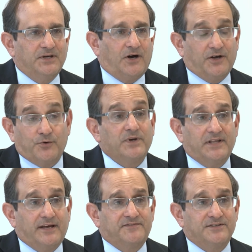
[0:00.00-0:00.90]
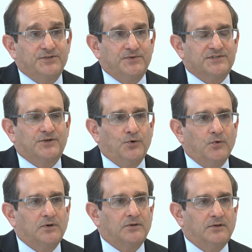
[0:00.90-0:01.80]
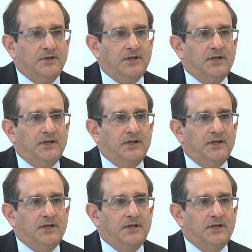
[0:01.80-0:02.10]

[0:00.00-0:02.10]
All you really have to do is Google